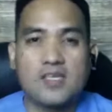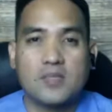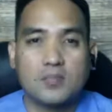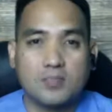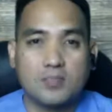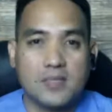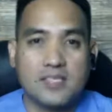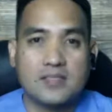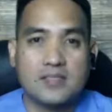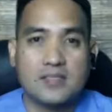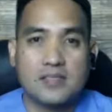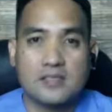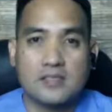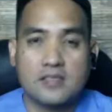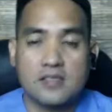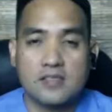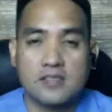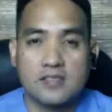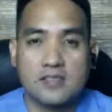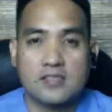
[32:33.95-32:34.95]
PT
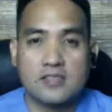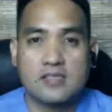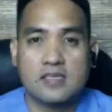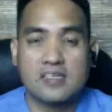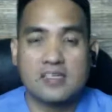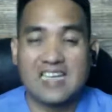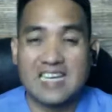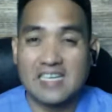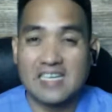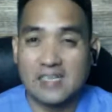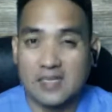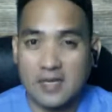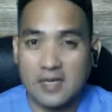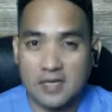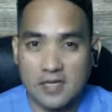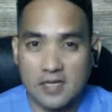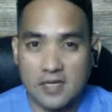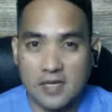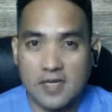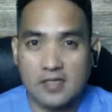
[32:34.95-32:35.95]
since
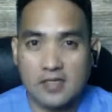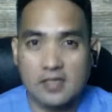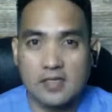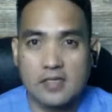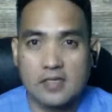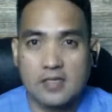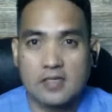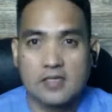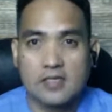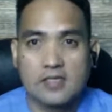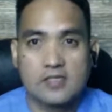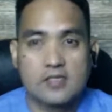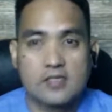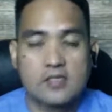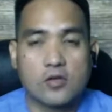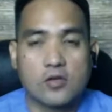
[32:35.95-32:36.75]
1998. So,